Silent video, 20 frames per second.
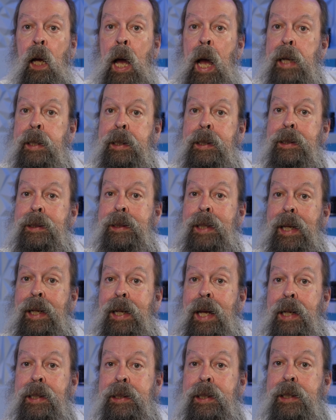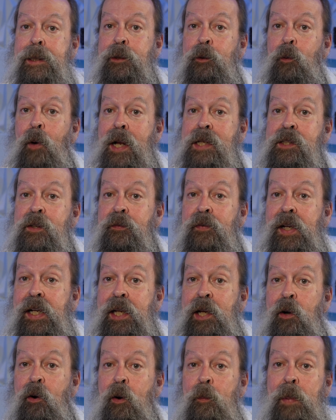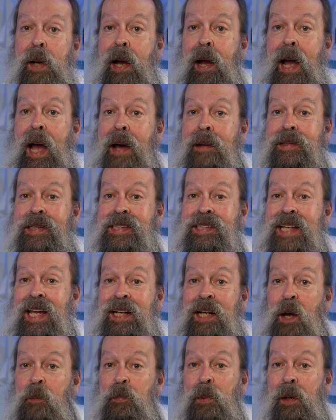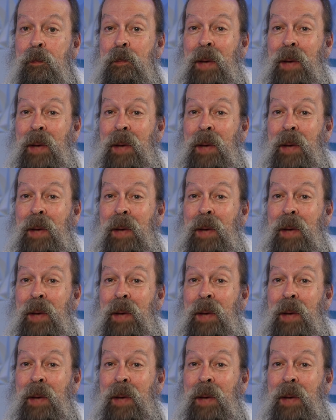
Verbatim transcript: I didn't think I'd need to watch a video about how to set up a